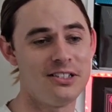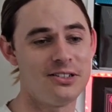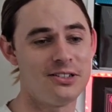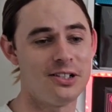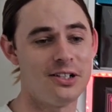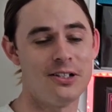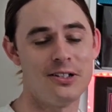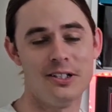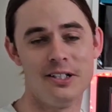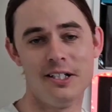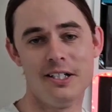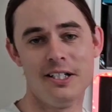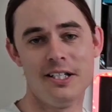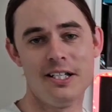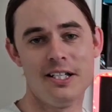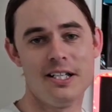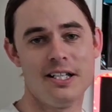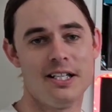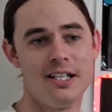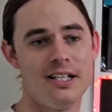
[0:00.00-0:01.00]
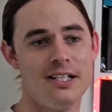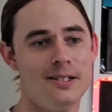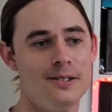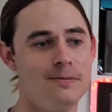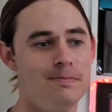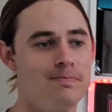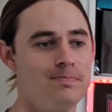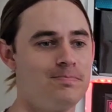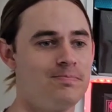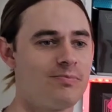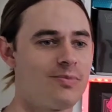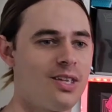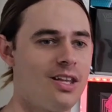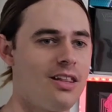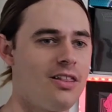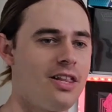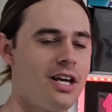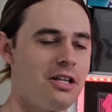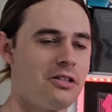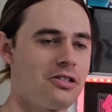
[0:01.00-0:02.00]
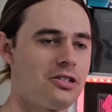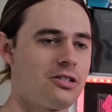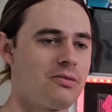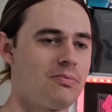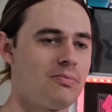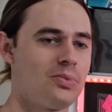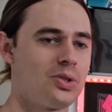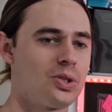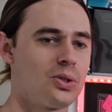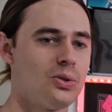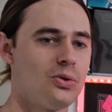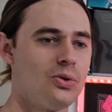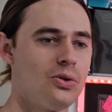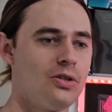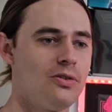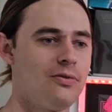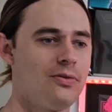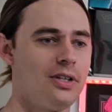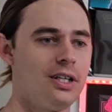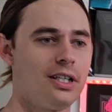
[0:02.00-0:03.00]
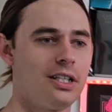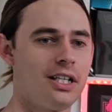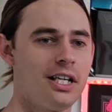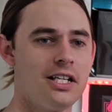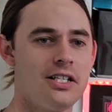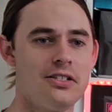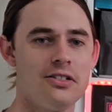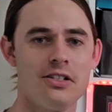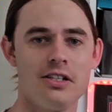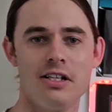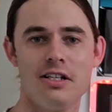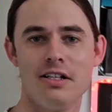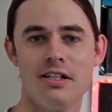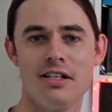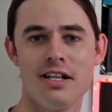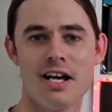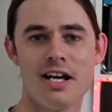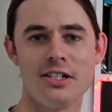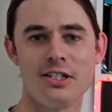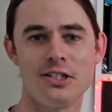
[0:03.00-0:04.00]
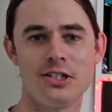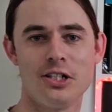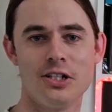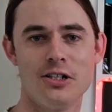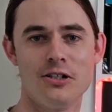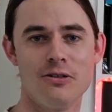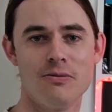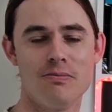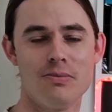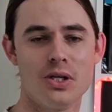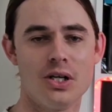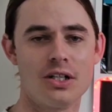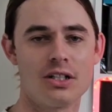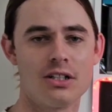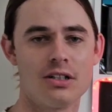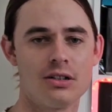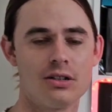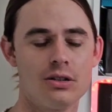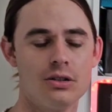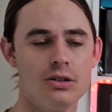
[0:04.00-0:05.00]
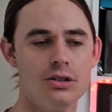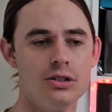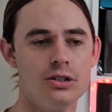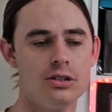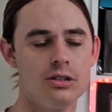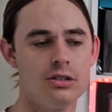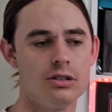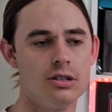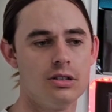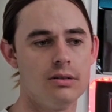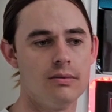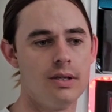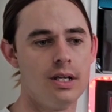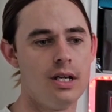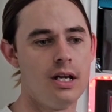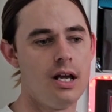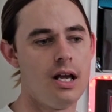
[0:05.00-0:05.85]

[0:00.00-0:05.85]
So that's sort of, I guess, in a nutshell, my conclusion on them.